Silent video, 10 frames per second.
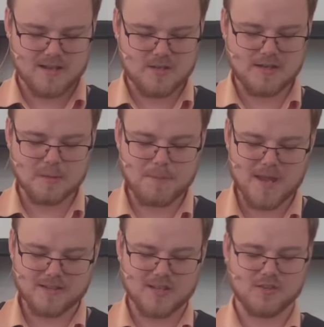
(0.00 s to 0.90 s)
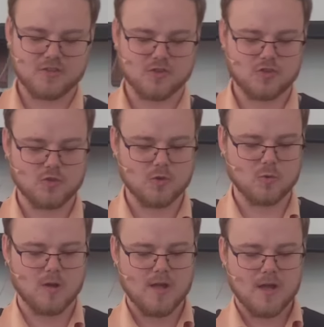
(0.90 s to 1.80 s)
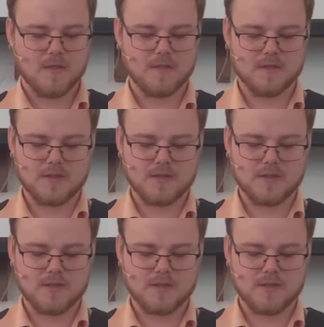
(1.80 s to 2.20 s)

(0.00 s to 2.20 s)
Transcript: you need to pay attention to the,